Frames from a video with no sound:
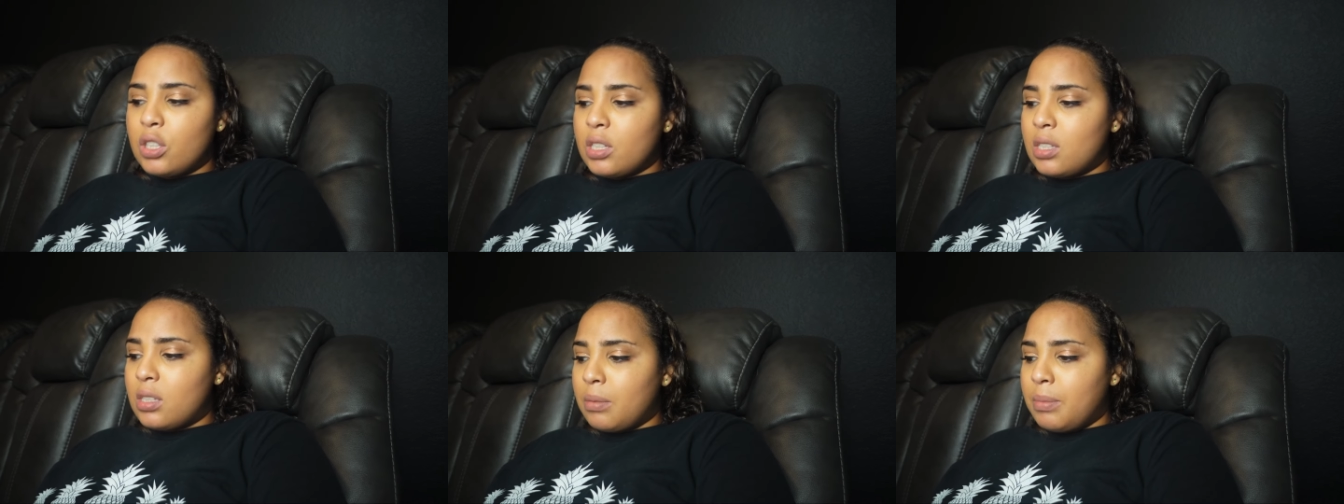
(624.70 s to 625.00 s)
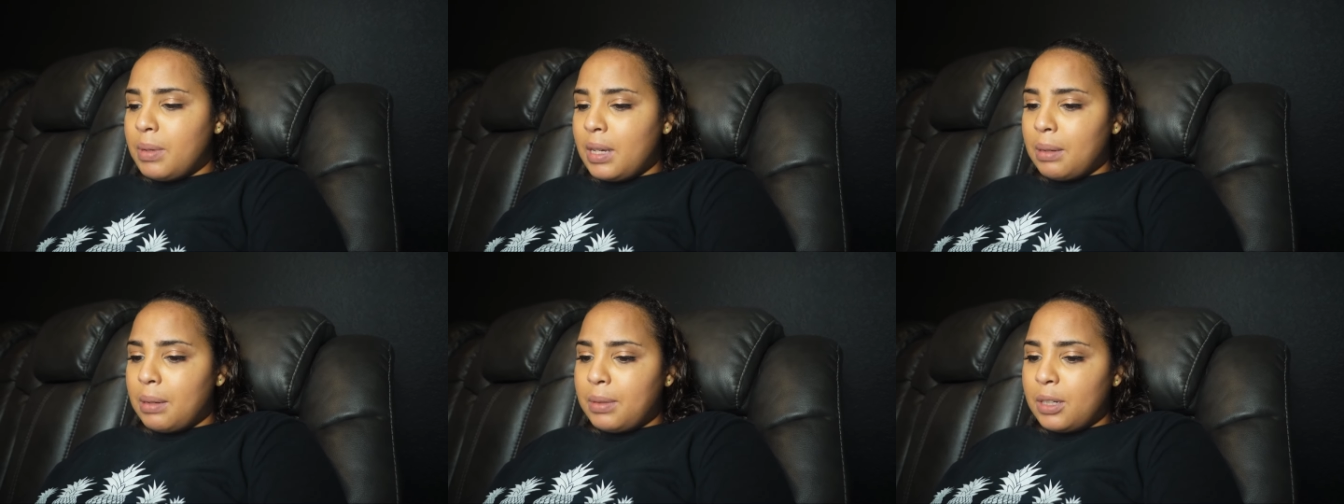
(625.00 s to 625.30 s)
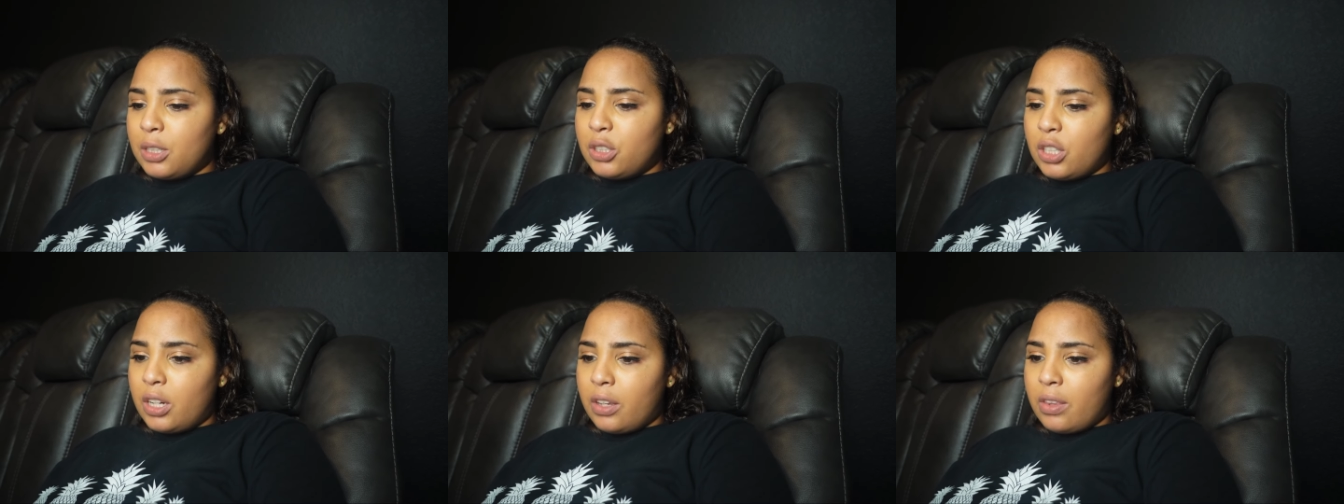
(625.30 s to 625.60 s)
just to be
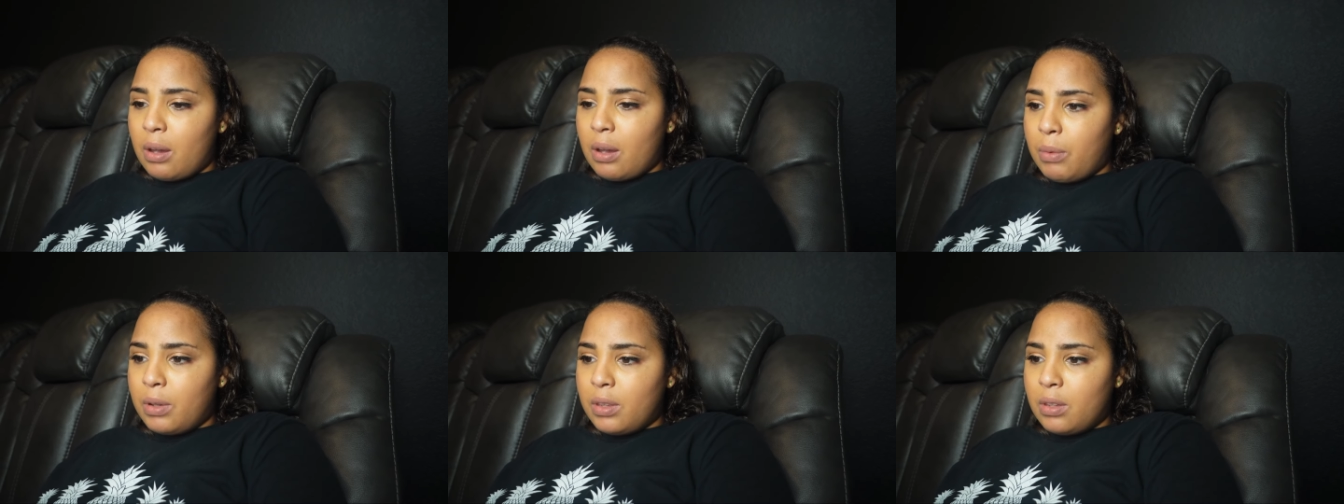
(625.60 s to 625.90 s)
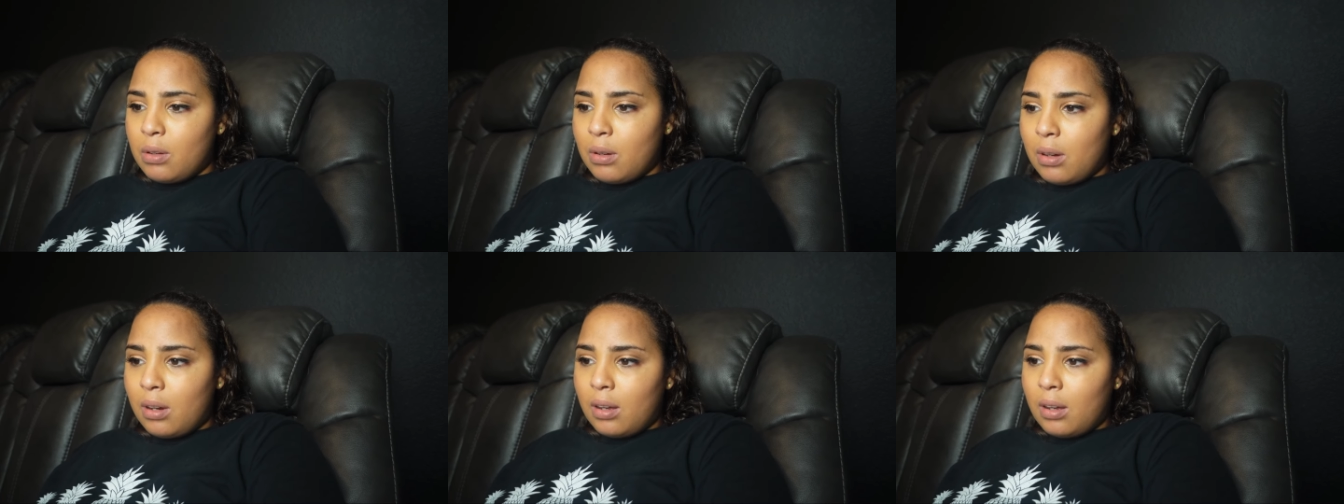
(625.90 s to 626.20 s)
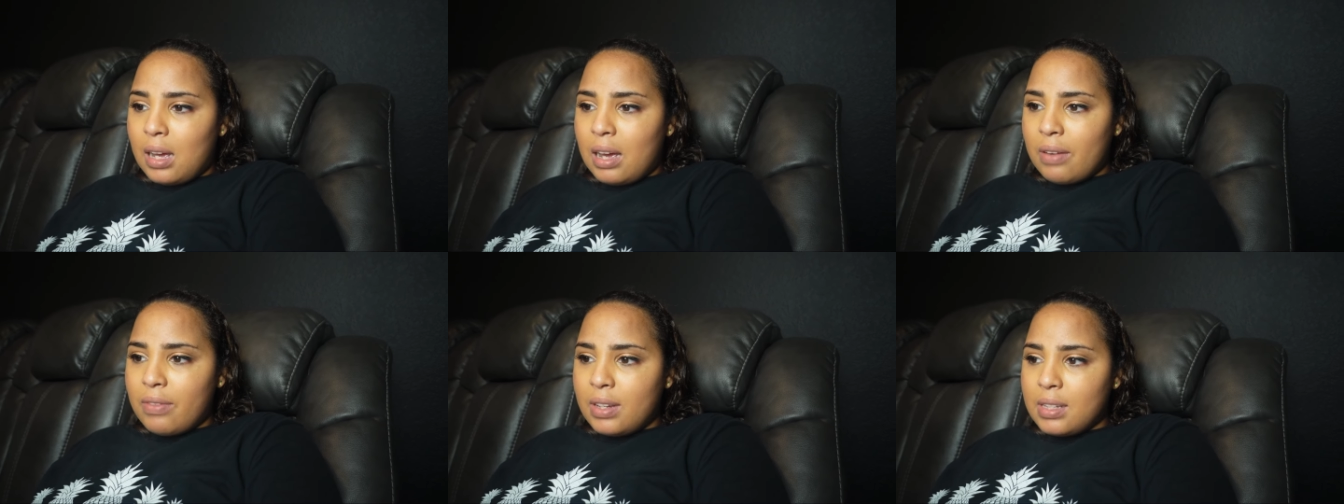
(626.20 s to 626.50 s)
able to share that with you
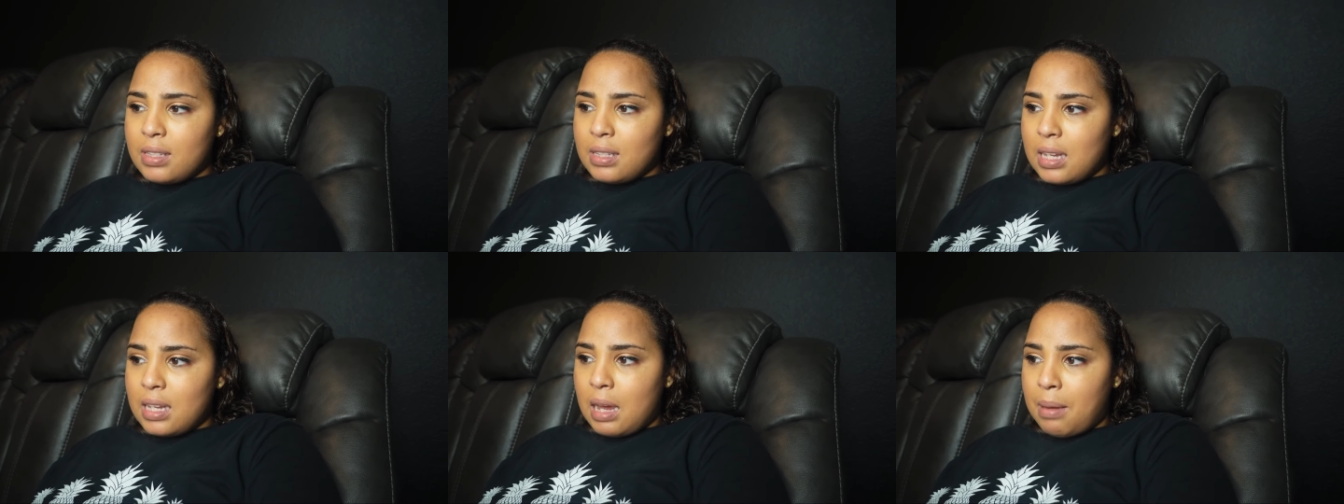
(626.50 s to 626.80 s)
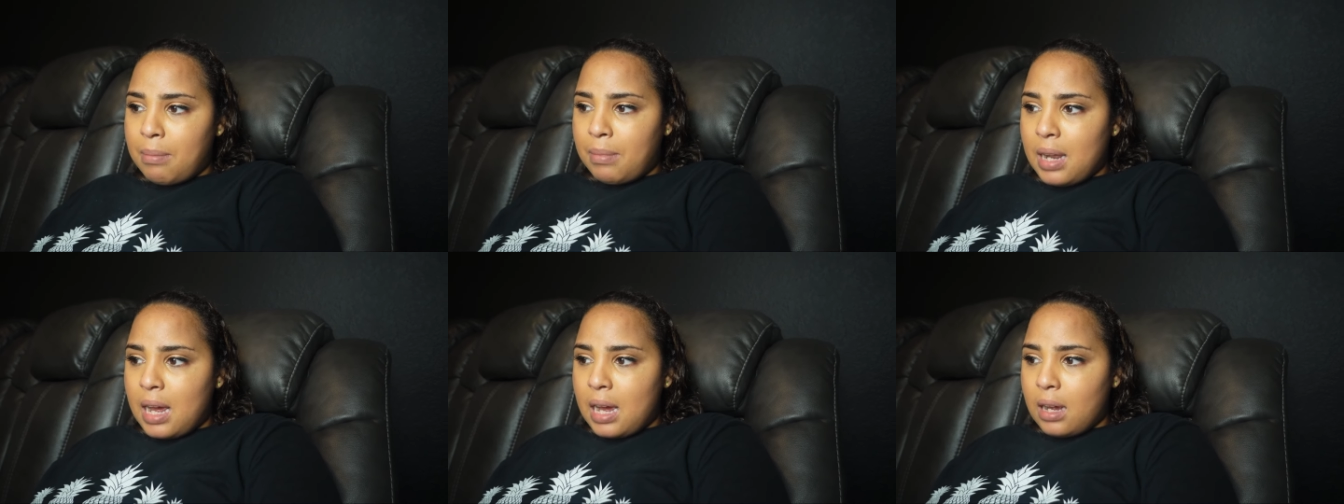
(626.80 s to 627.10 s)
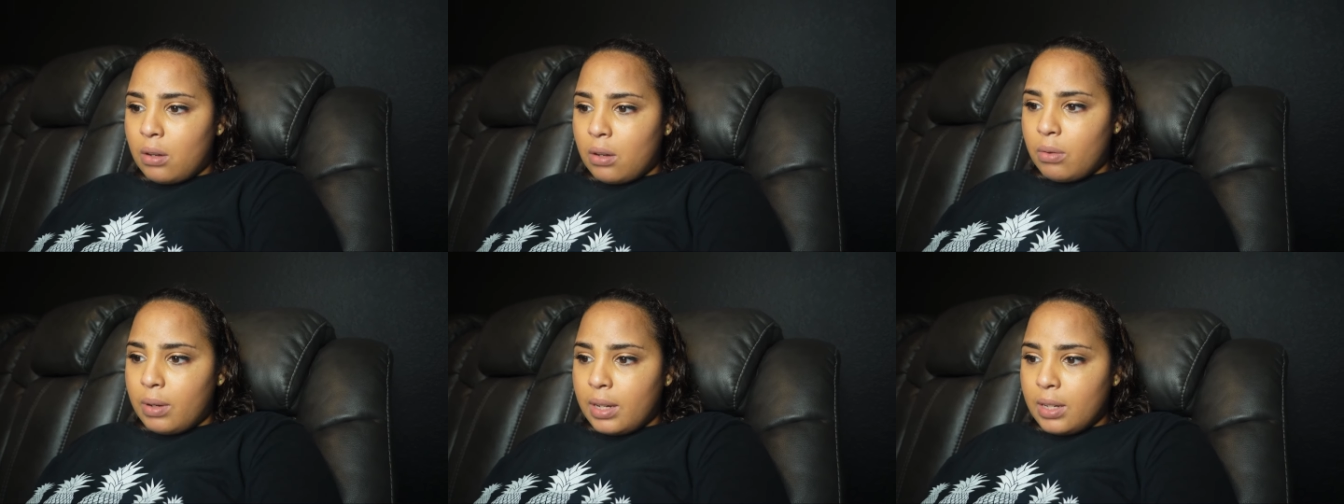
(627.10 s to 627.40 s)
all. Obviously, I'm
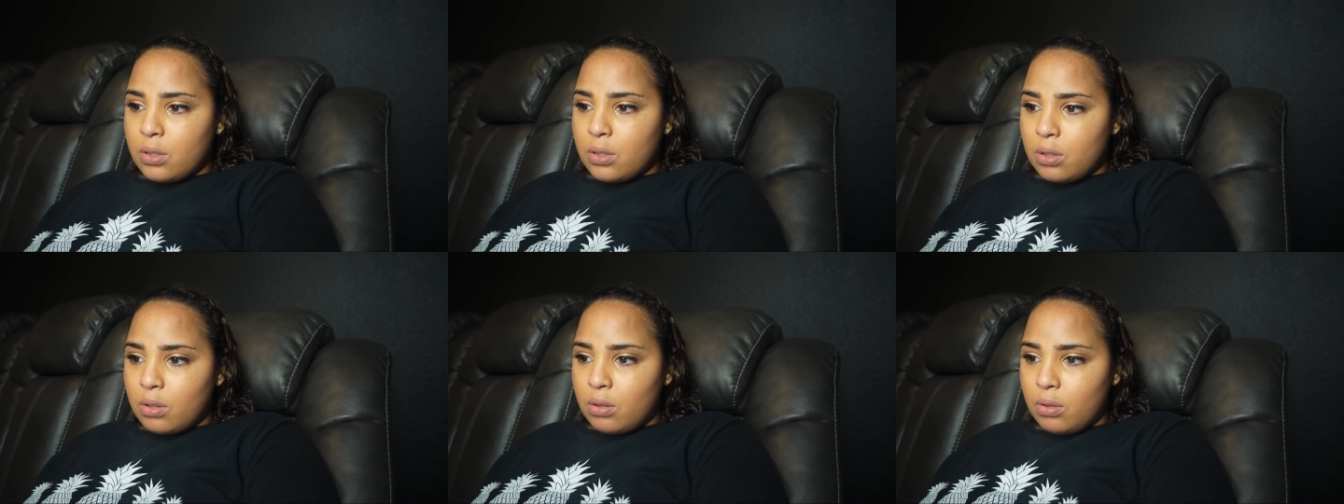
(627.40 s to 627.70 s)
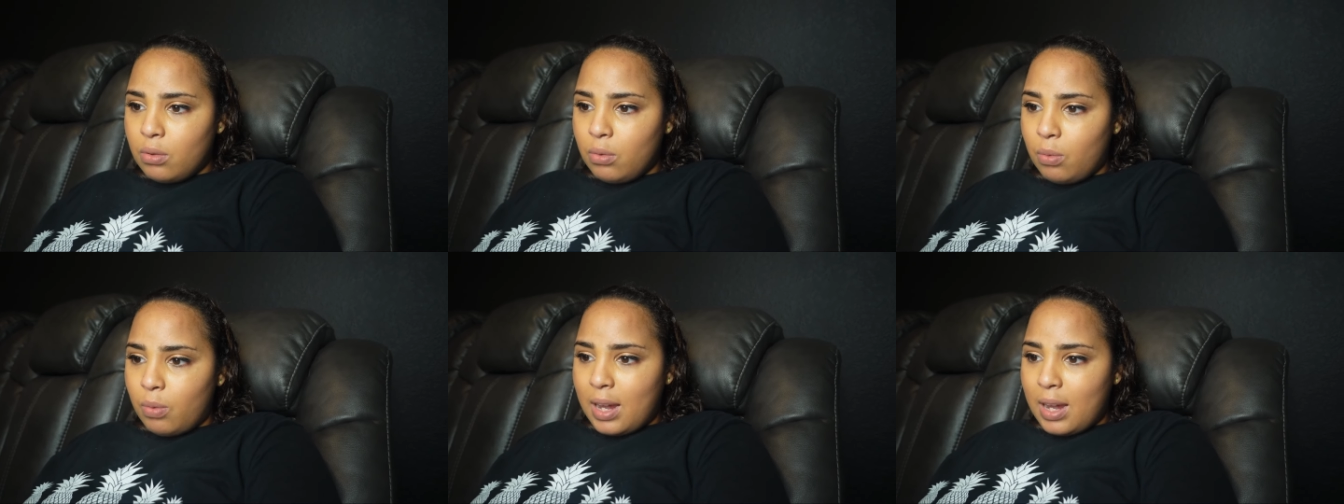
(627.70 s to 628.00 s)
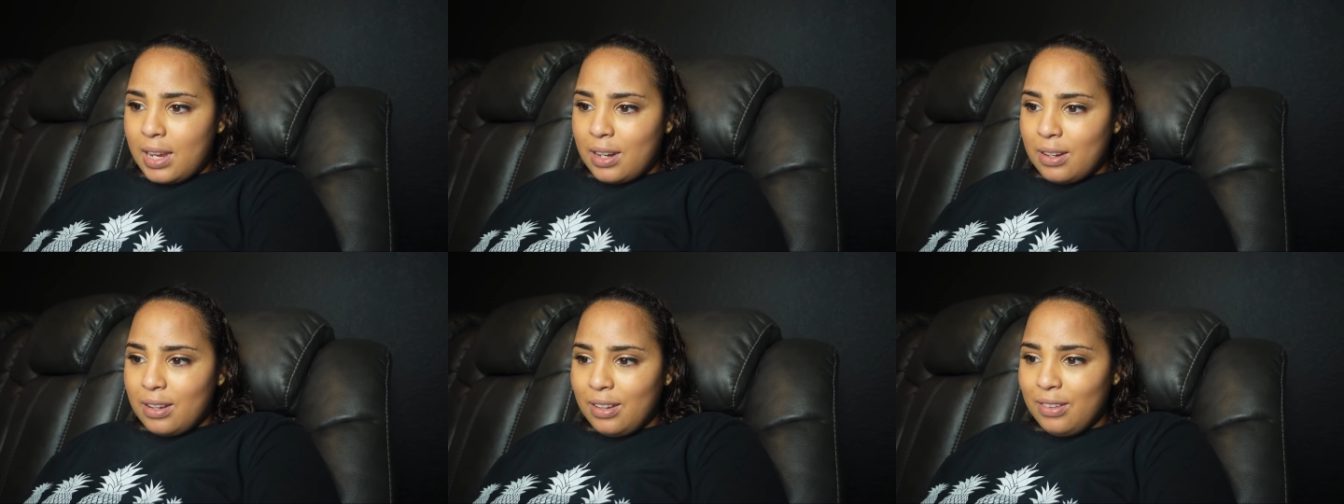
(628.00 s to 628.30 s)
not going to
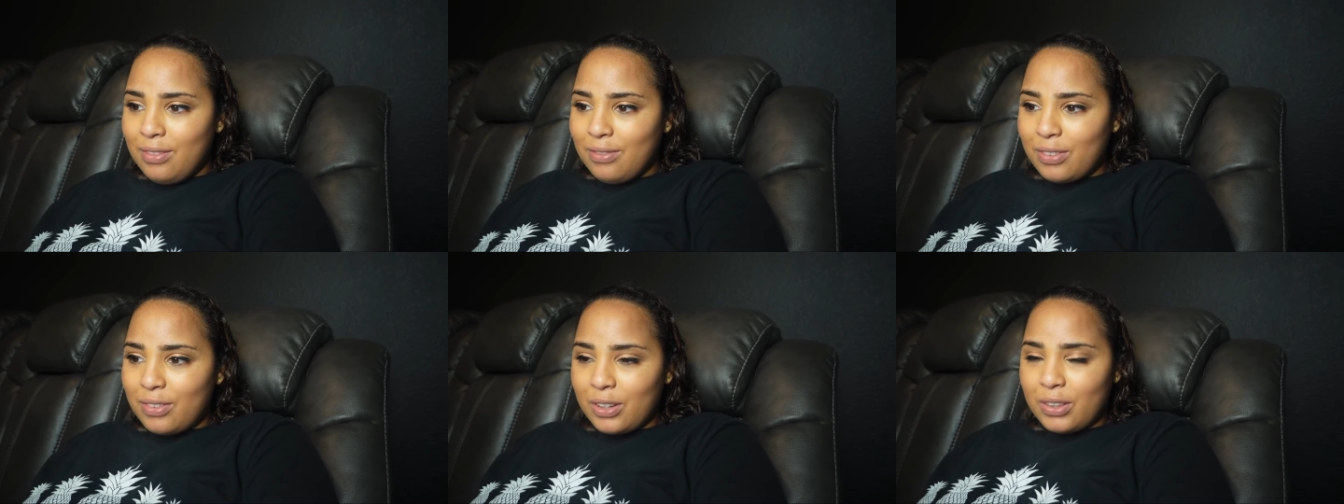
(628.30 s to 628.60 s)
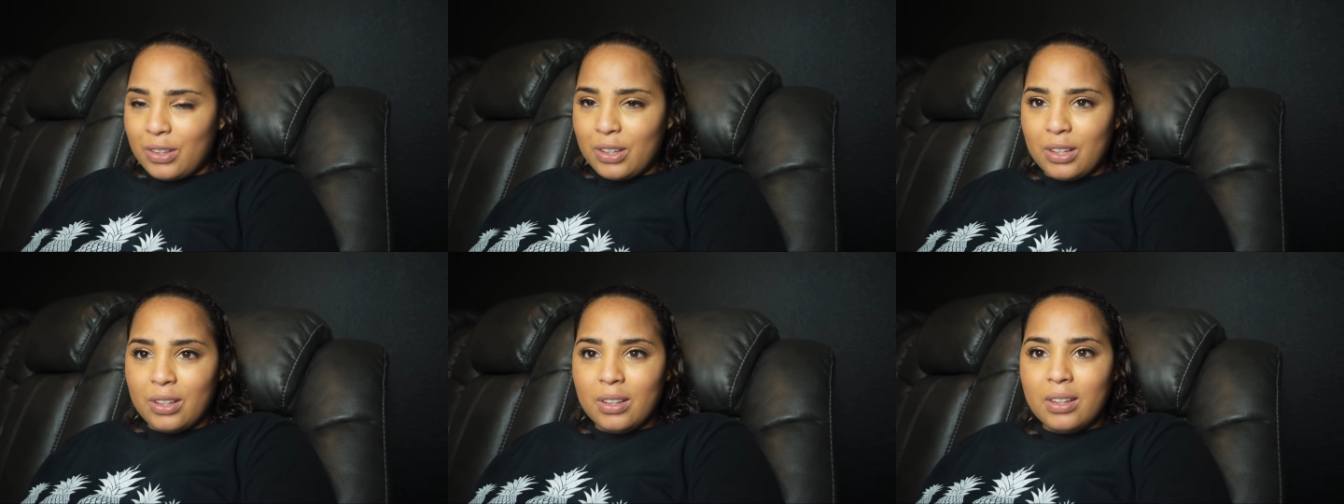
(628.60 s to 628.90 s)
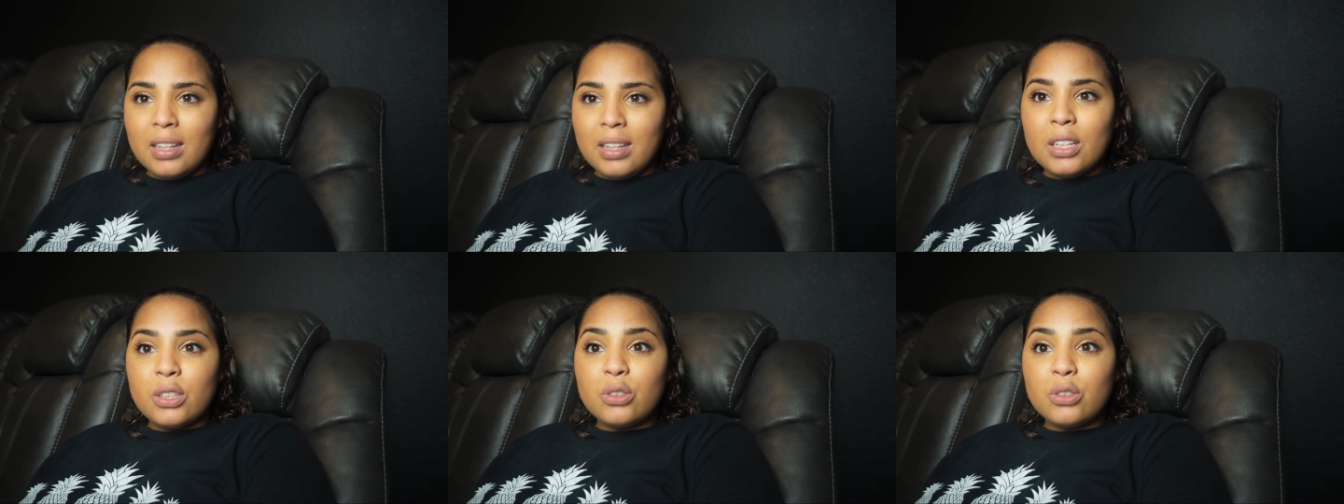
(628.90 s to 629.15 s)
wait for the